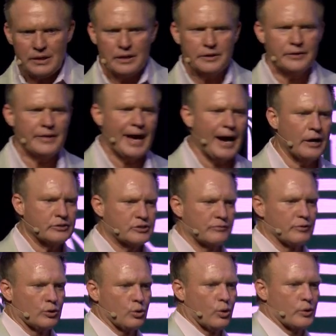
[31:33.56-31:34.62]
into the house
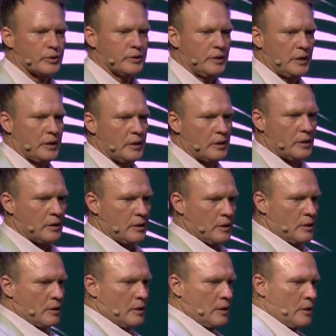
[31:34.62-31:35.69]
of the Lord
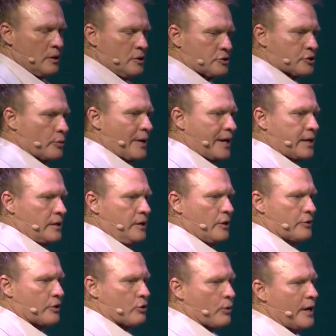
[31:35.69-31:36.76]
so they can
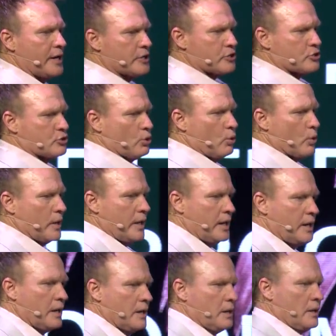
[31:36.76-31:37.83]
hear the greatest story
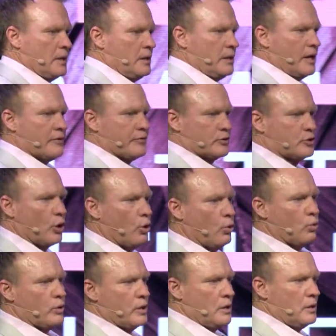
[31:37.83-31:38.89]
ever
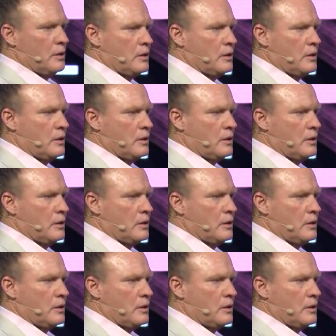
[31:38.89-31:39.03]
told?